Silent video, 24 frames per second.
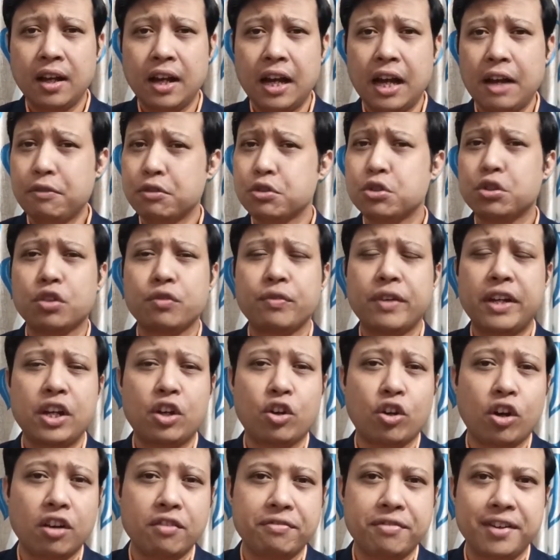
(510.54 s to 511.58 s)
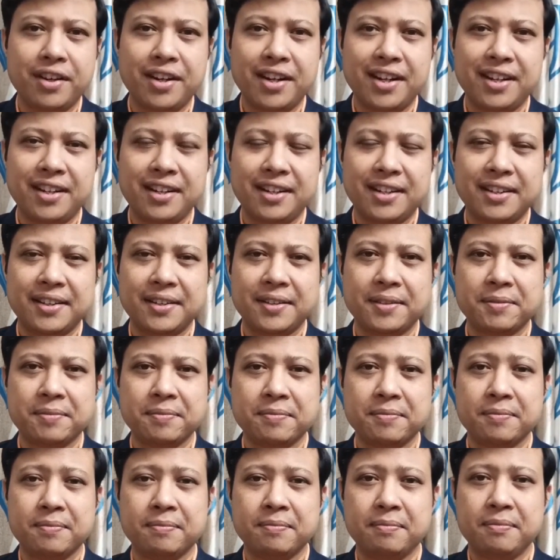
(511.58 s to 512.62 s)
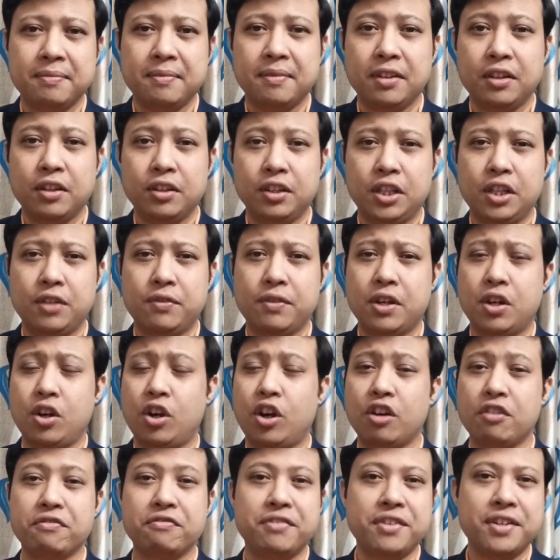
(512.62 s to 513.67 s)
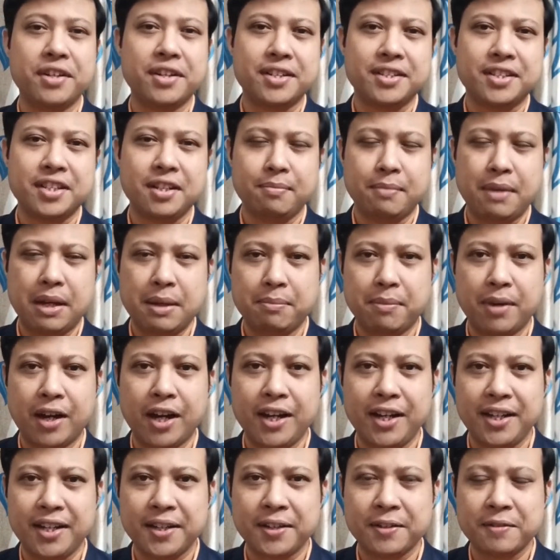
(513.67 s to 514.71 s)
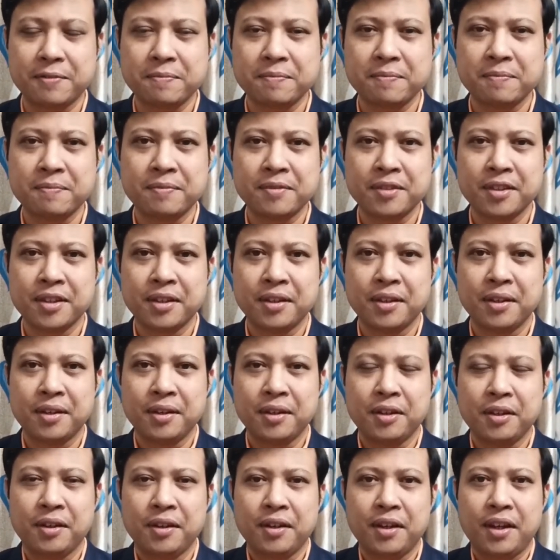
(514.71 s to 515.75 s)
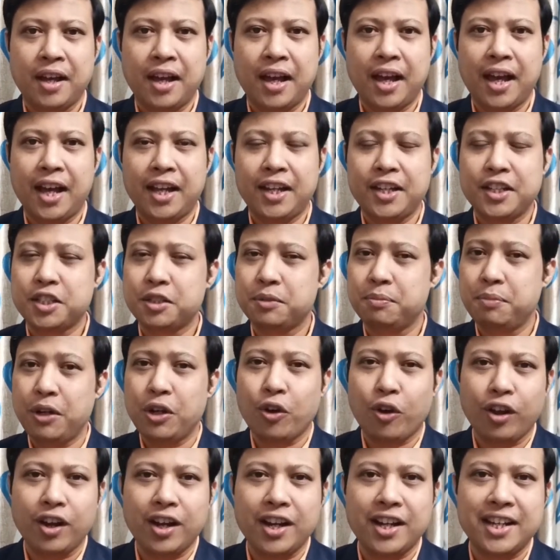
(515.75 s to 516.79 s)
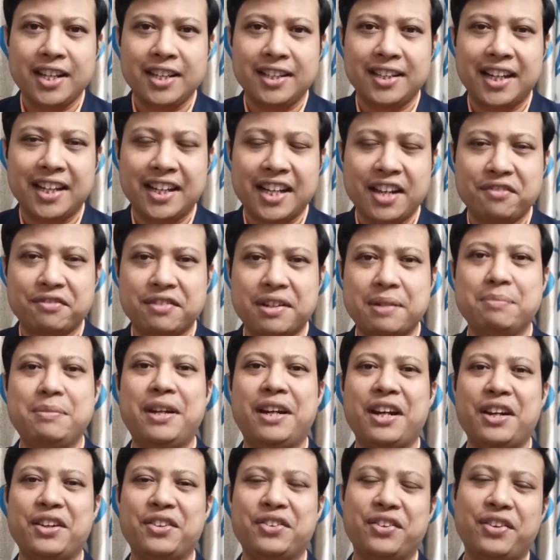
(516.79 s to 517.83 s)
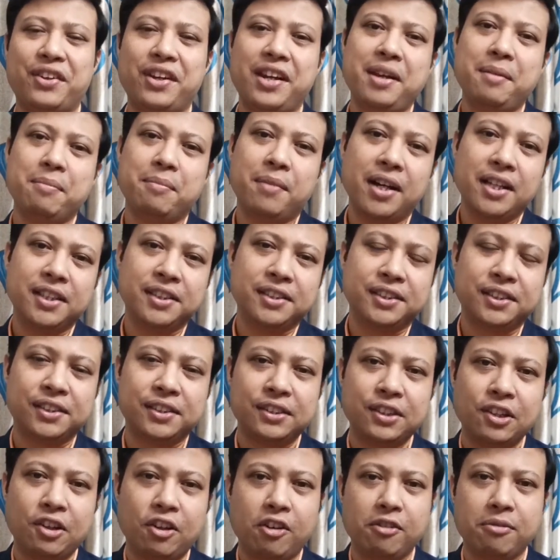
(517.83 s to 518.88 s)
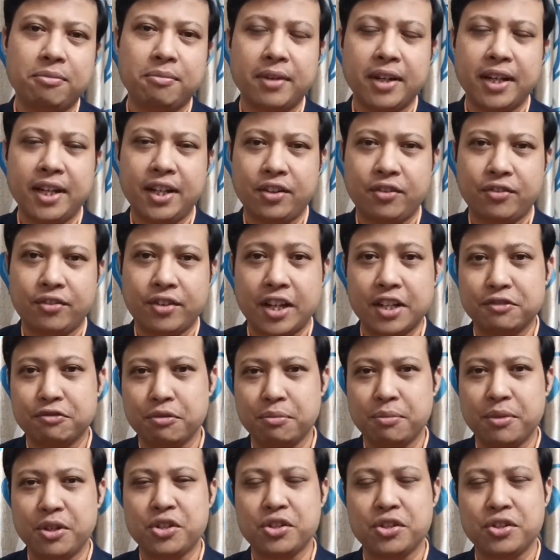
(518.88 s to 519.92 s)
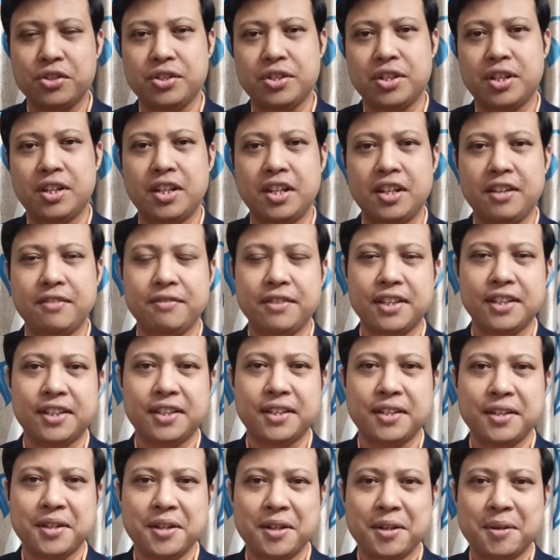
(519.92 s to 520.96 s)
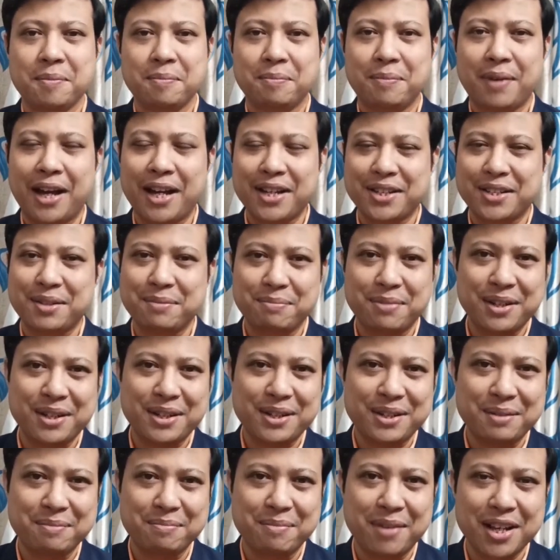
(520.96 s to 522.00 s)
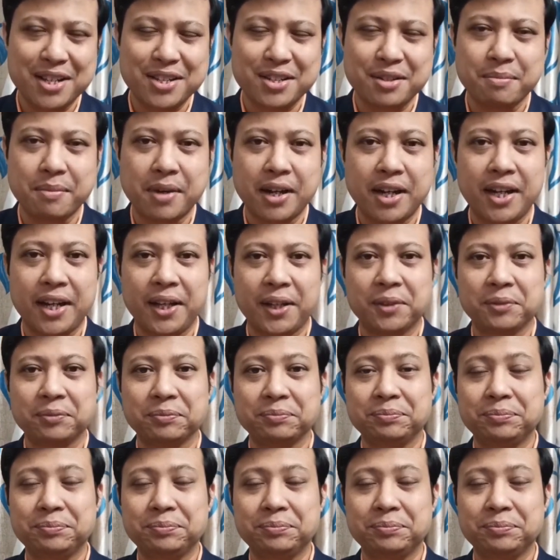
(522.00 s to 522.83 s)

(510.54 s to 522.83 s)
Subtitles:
I was not very confident. There were a lot of fears in my mind. And it's been already that I've completed 3 months of my transformation journey with Passionpreneur Masterminding